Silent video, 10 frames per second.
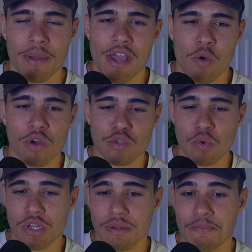which
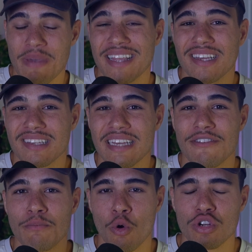would make this even
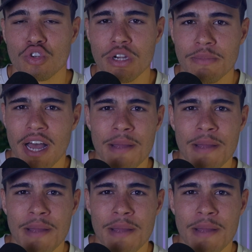more streamlined.